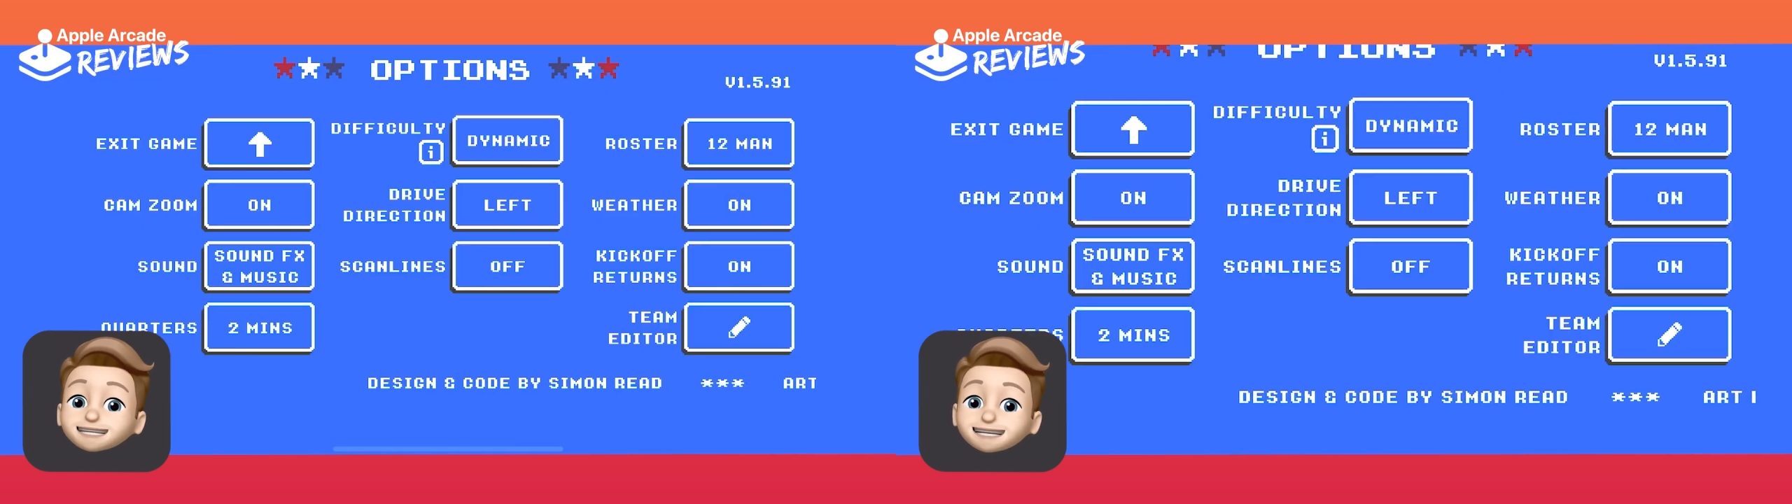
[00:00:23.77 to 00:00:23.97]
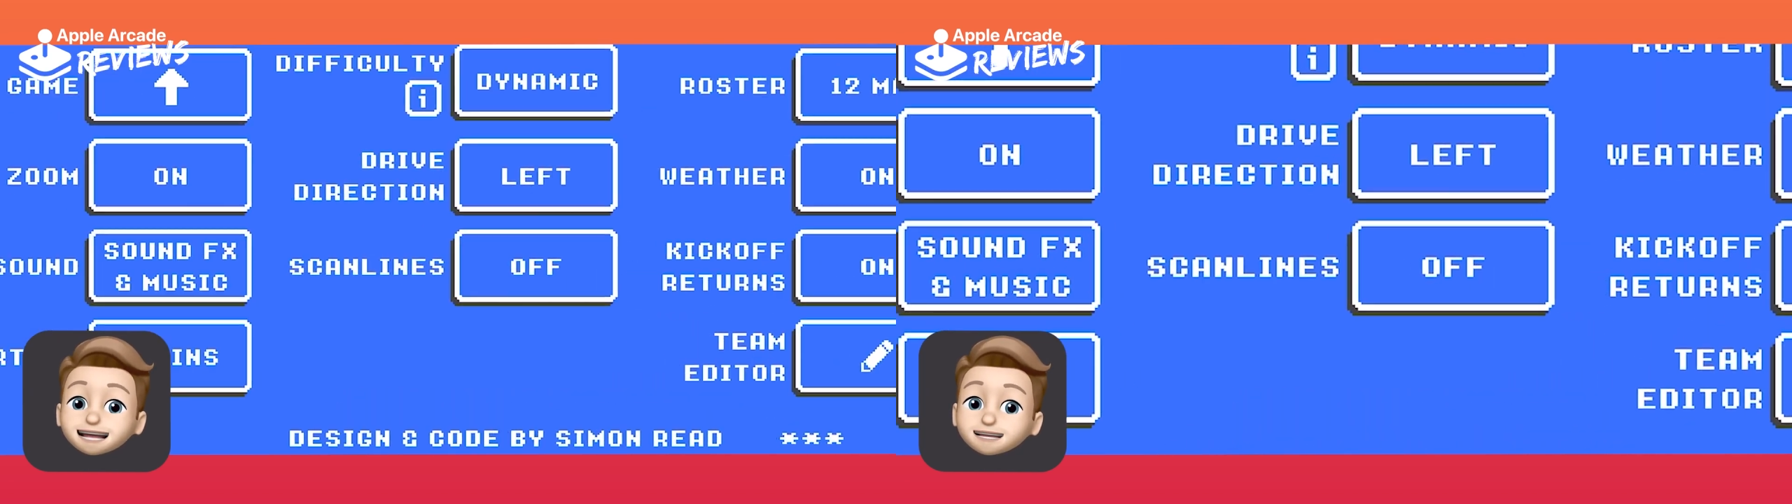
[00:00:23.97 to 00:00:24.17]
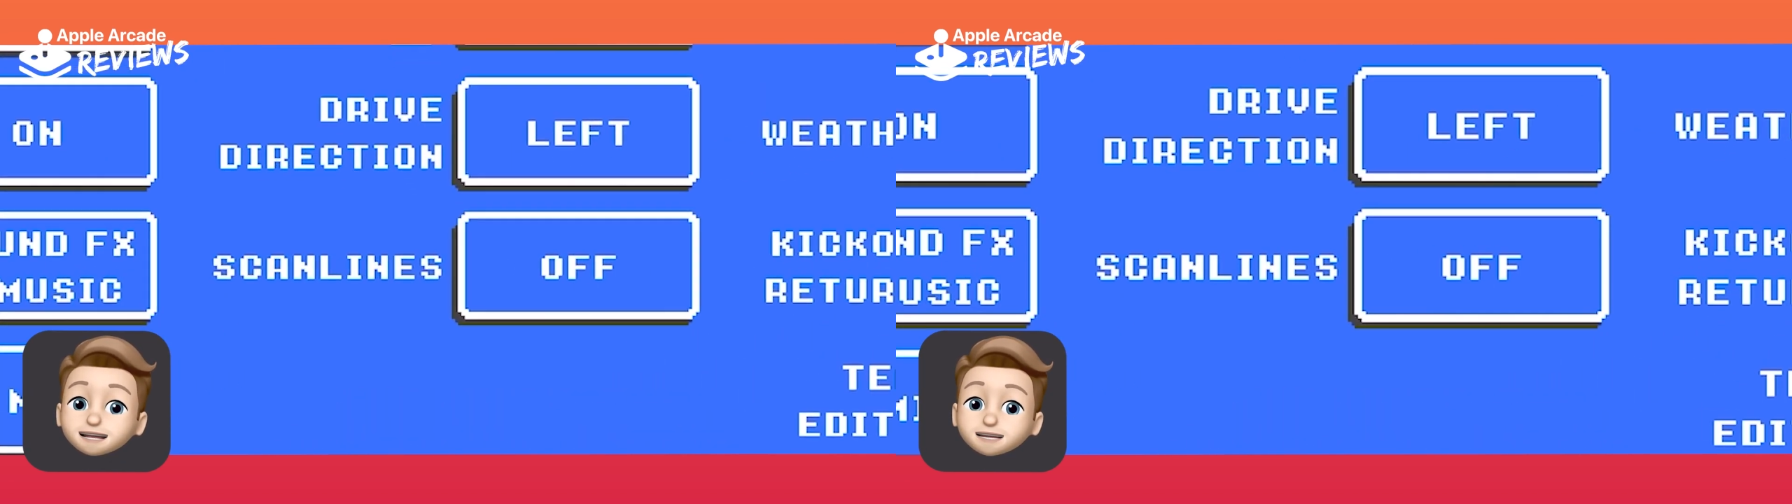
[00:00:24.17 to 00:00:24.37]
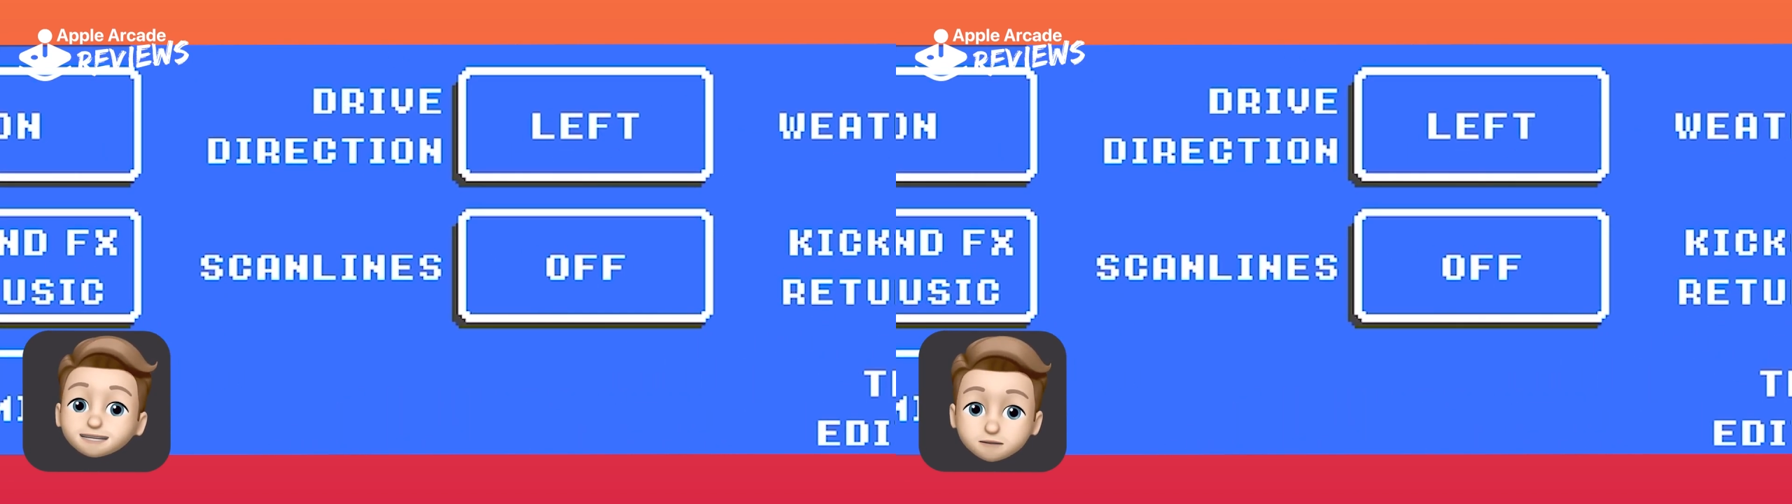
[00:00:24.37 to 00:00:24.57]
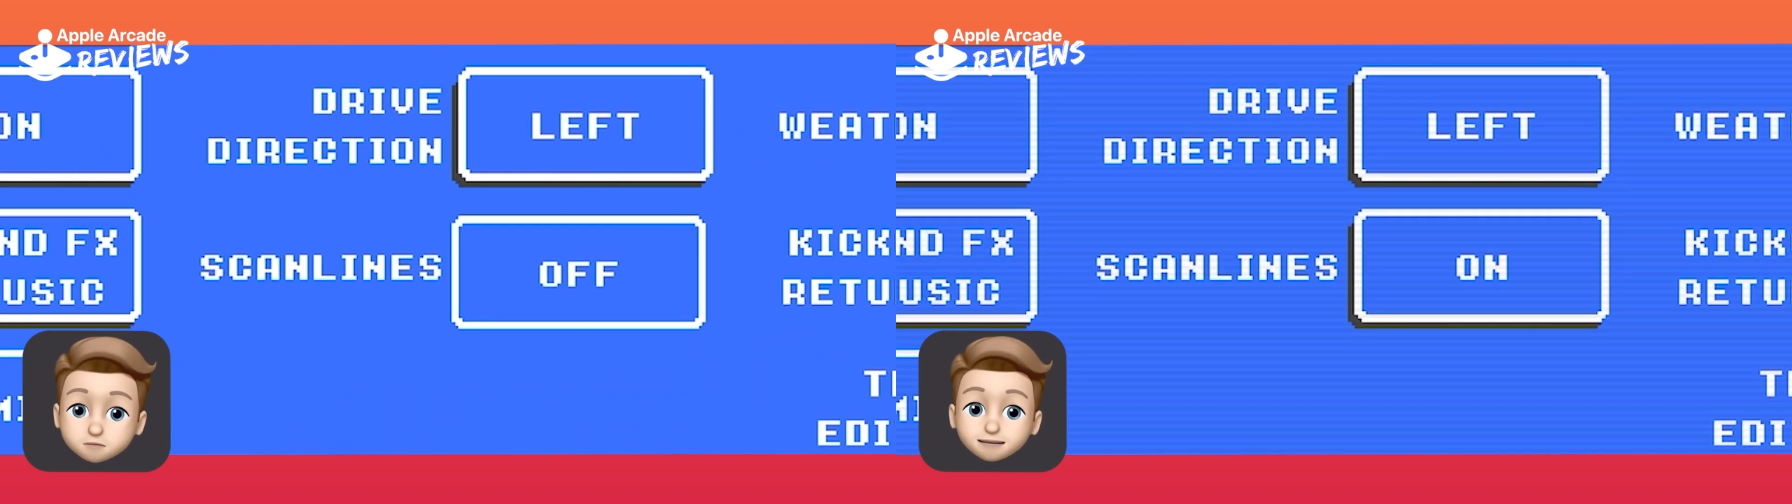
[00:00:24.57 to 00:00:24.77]
scanlines
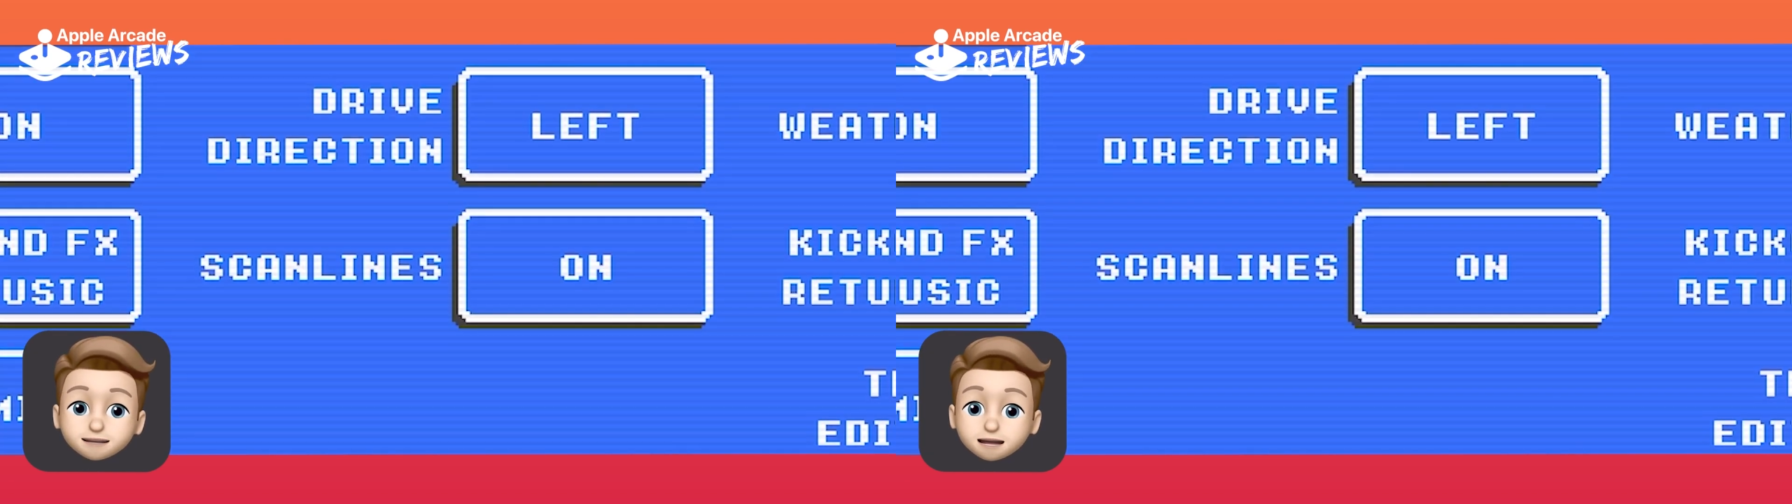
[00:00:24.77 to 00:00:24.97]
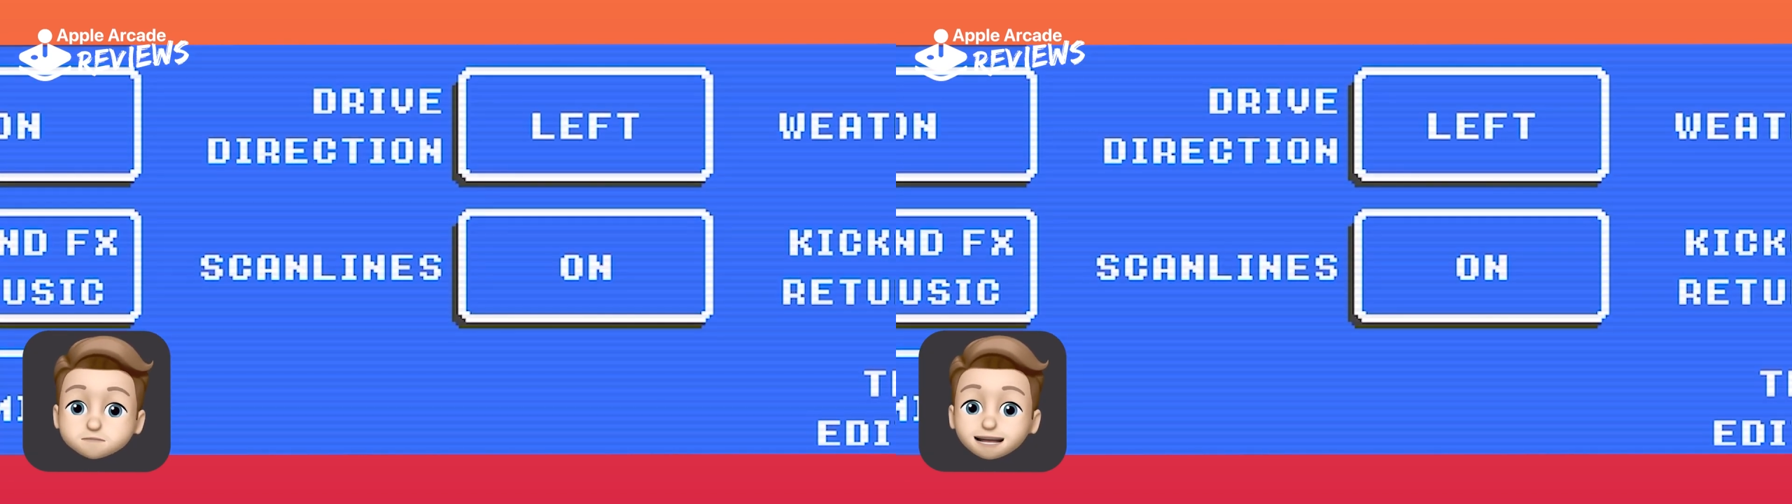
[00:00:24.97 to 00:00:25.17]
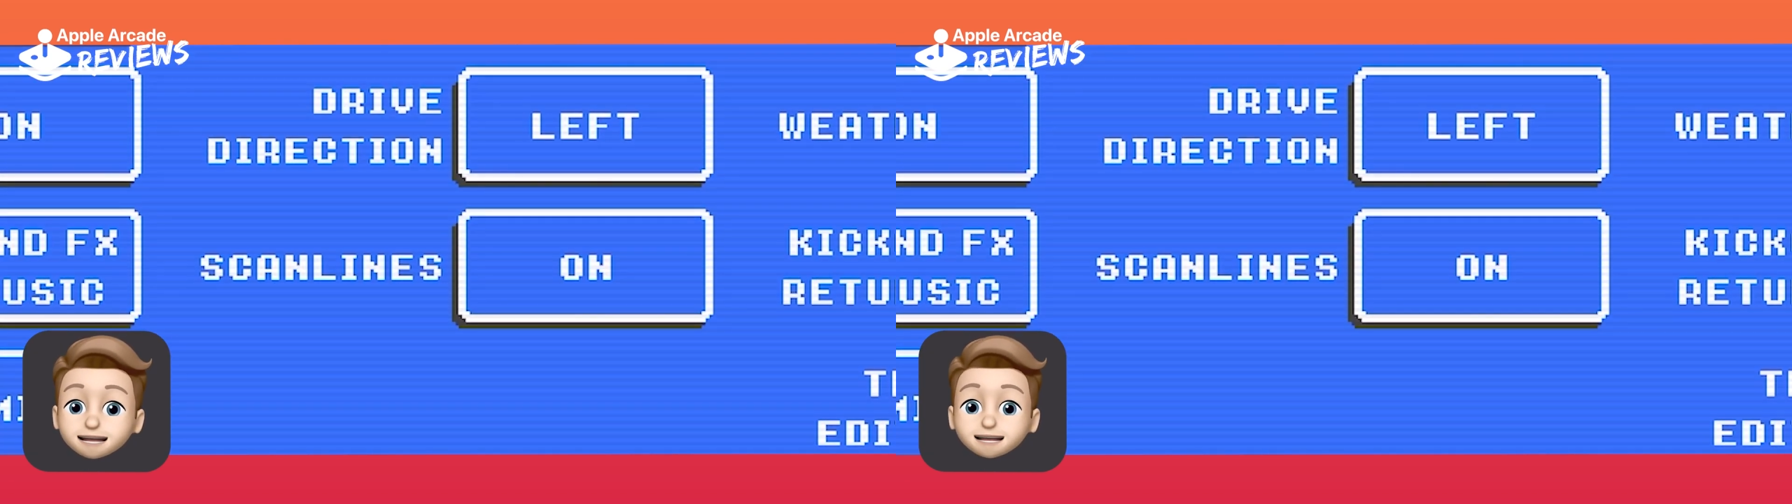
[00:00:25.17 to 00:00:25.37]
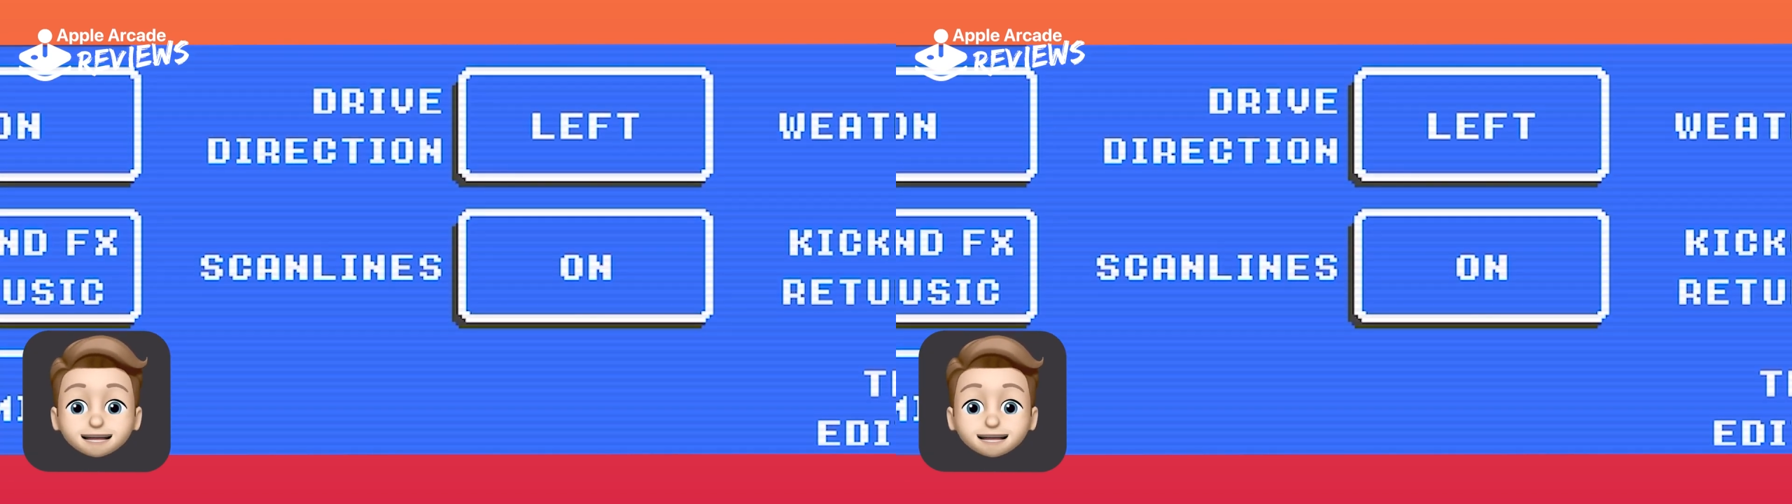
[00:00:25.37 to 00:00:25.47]
in a recent update,